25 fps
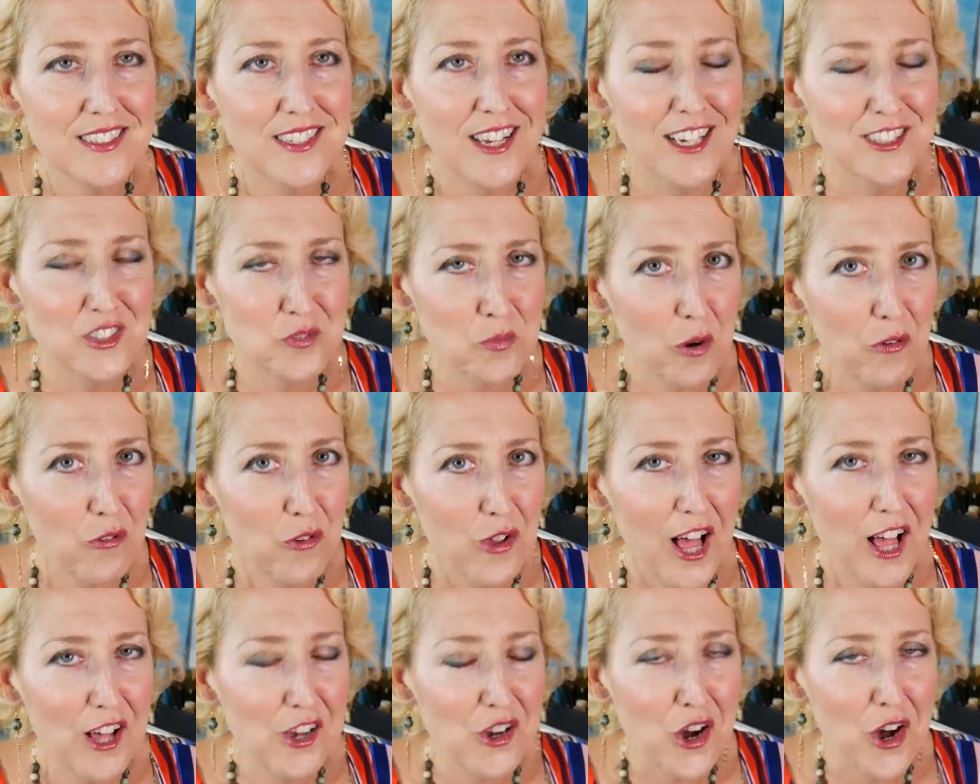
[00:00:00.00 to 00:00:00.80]

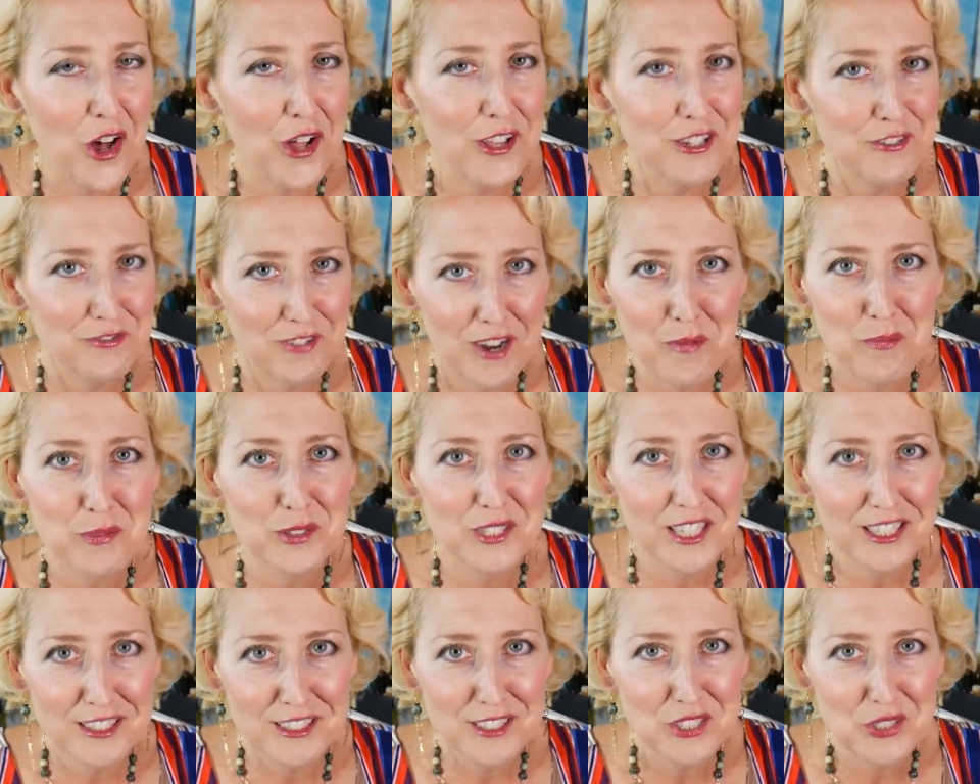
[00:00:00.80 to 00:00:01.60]
isopropyl alcohol and five
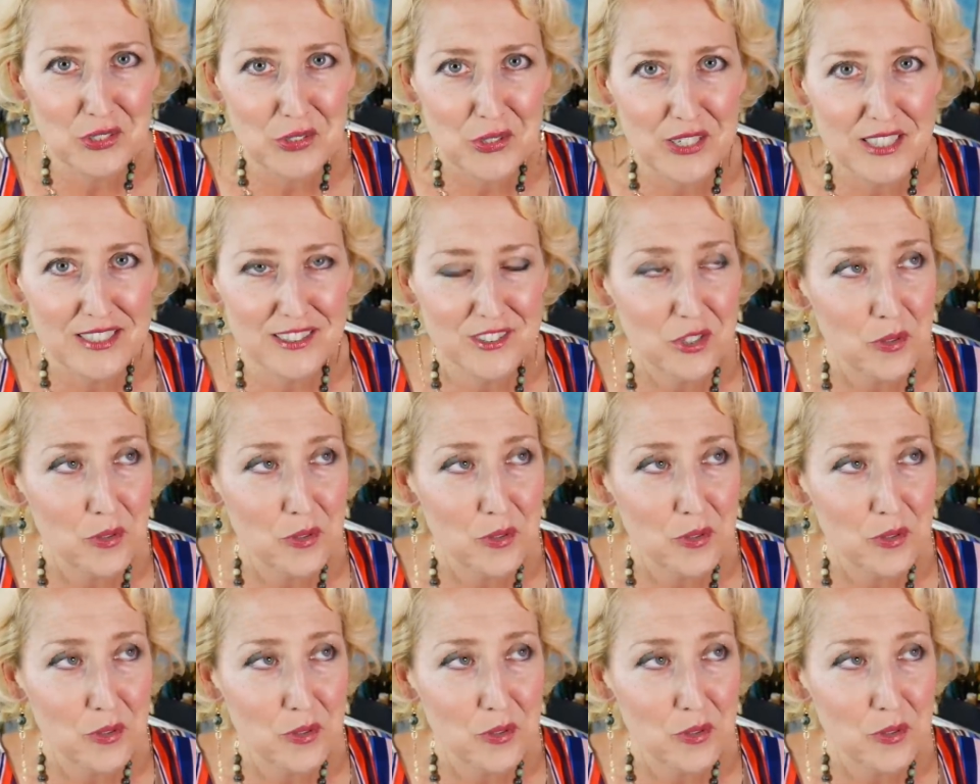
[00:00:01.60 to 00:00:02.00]
percent glycerin.